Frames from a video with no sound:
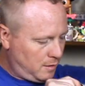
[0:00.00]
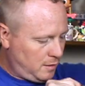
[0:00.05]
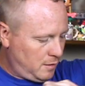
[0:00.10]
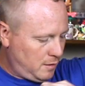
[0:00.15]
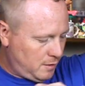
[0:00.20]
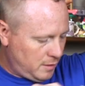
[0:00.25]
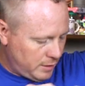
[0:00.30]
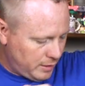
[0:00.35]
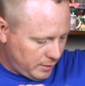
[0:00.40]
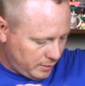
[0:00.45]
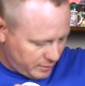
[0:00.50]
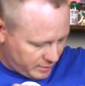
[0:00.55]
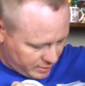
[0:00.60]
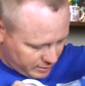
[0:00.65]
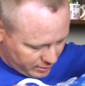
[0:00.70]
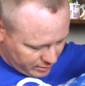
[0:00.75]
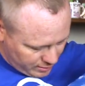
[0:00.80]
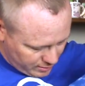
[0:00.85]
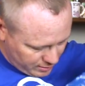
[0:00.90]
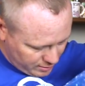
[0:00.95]

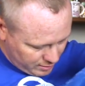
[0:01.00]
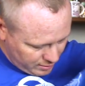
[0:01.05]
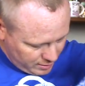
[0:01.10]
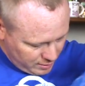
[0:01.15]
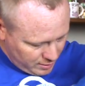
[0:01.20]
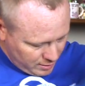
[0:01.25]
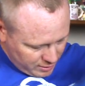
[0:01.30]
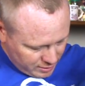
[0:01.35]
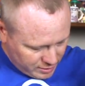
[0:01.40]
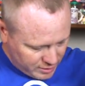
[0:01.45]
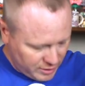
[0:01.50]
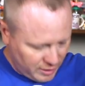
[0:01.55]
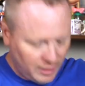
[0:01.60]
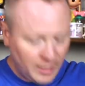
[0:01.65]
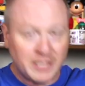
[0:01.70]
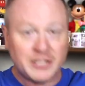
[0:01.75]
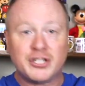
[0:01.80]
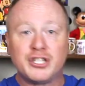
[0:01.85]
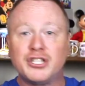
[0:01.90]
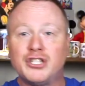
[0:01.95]
Alright, so
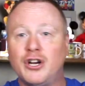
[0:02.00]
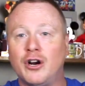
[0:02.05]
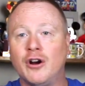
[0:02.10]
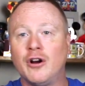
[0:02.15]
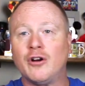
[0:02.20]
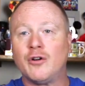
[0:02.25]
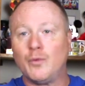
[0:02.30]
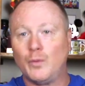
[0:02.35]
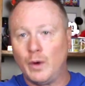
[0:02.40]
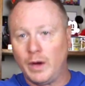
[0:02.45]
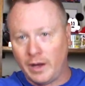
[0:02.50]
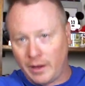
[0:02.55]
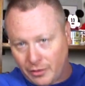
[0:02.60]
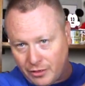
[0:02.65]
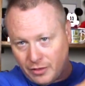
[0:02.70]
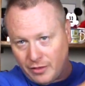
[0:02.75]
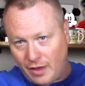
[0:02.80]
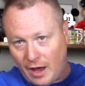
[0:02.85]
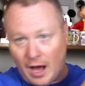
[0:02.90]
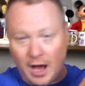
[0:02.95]
let's start
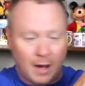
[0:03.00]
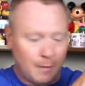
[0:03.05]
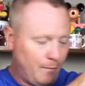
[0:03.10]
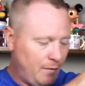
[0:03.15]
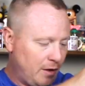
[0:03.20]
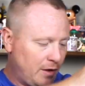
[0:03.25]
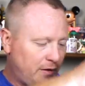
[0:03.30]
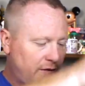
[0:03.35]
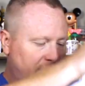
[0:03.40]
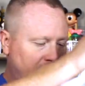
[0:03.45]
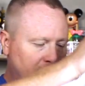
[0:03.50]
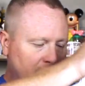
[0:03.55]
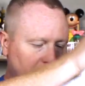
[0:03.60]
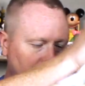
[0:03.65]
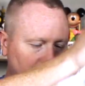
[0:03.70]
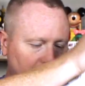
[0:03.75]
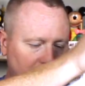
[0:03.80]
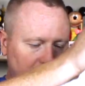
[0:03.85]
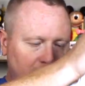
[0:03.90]
with the obvious here.